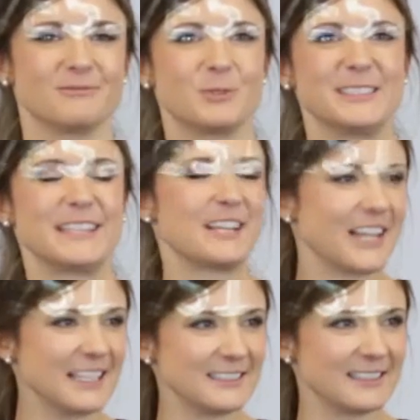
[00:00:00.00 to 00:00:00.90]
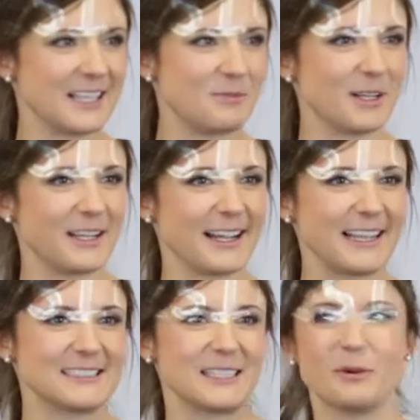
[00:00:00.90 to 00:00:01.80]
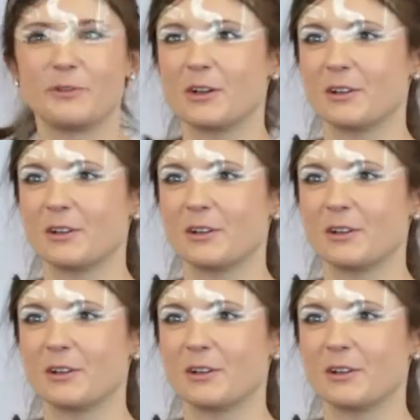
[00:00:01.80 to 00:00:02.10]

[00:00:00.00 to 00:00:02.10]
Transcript: wasn't here yesterday, but I guess some of you